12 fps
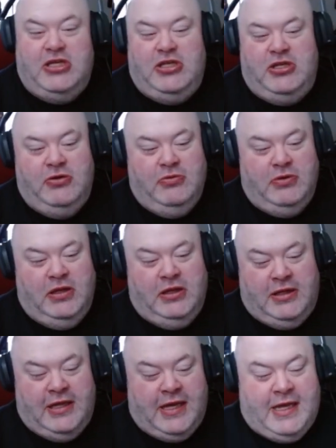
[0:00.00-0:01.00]
you
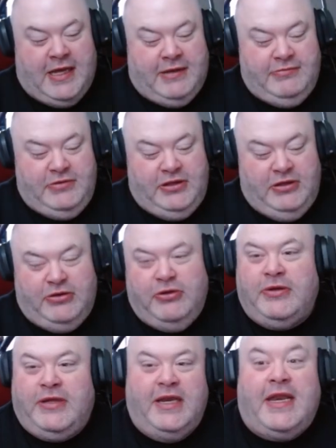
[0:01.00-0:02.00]
will, uh, you know,
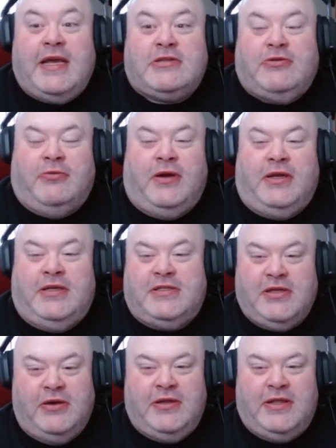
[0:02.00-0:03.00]
you'll get an extra one.
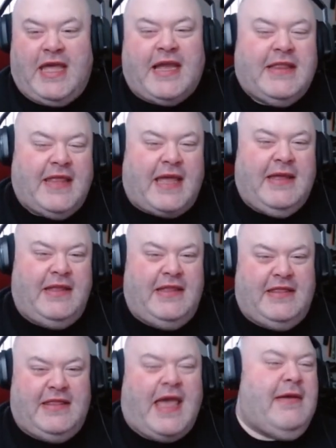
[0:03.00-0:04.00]
So that that,
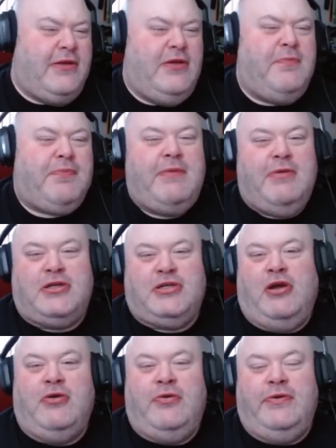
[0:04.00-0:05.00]
that you pretty much
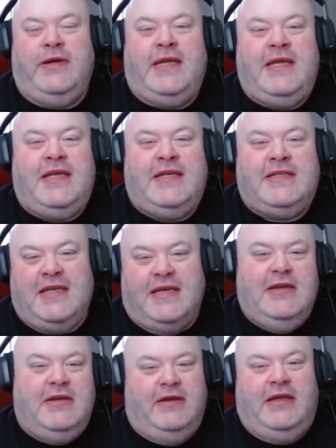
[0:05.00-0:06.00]
know who it is.
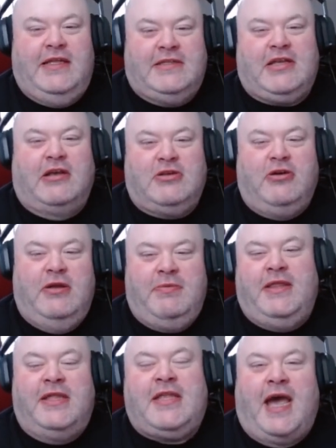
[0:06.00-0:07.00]
Uh, it's also going to
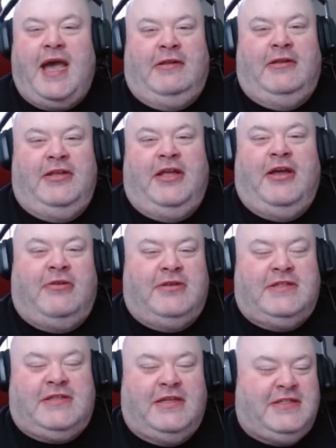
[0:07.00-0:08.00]
be in the title, you know.
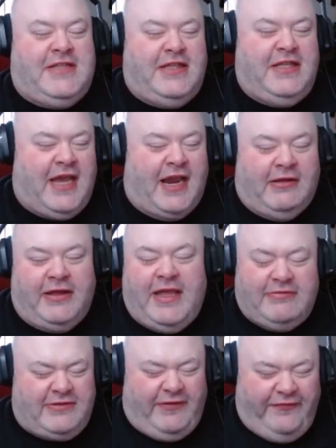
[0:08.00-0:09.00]
It's it's in the title.
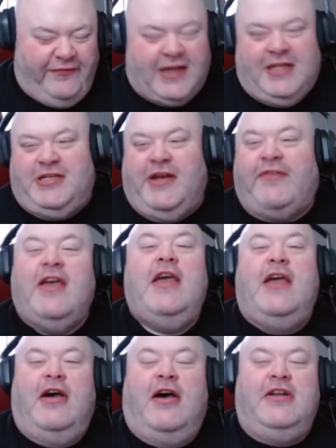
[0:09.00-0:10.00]
Fuck it, Jeff.
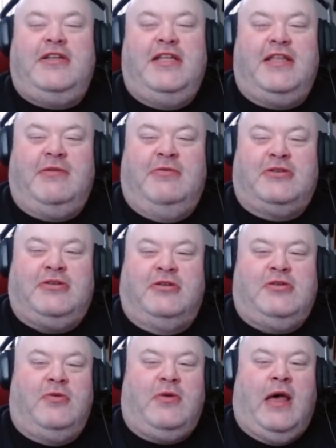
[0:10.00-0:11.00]
On to the
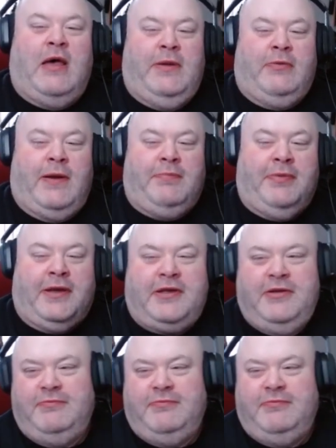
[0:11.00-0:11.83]
commercials. I'll be right back.